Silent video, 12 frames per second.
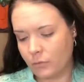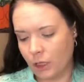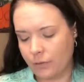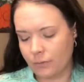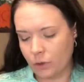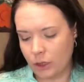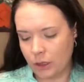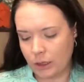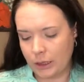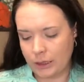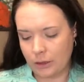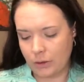
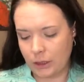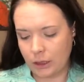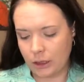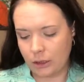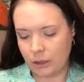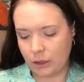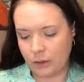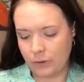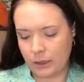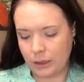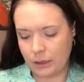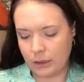unfortunately, I don't think you could use
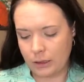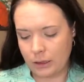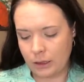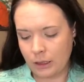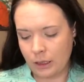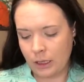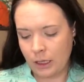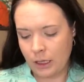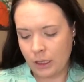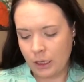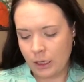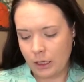this.
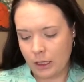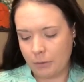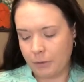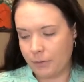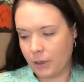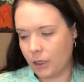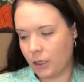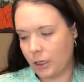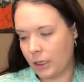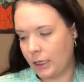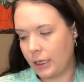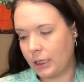Um, if there
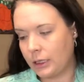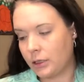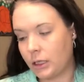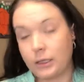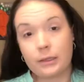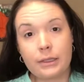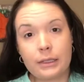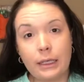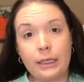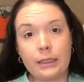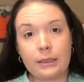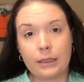are any dark
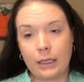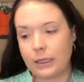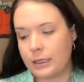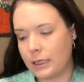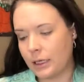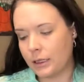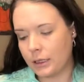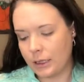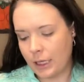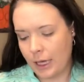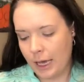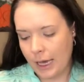skinned ladies out there
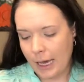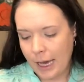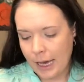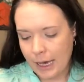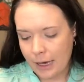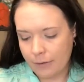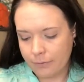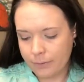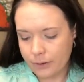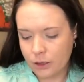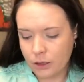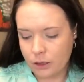that have,
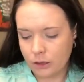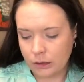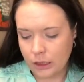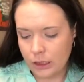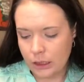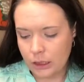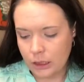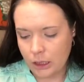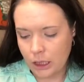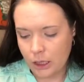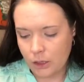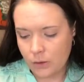let us
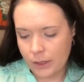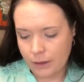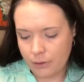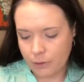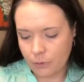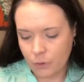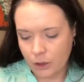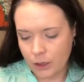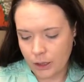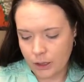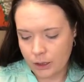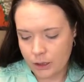know how it
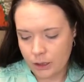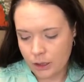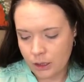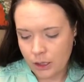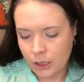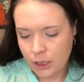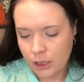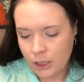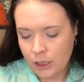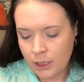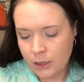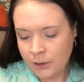worked.
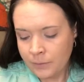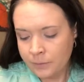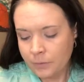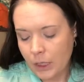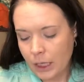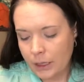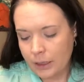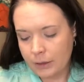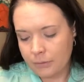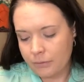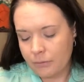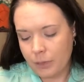
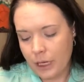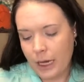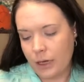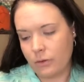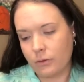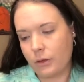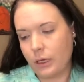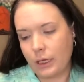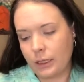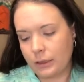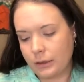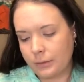Um, but I don't
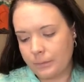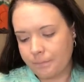think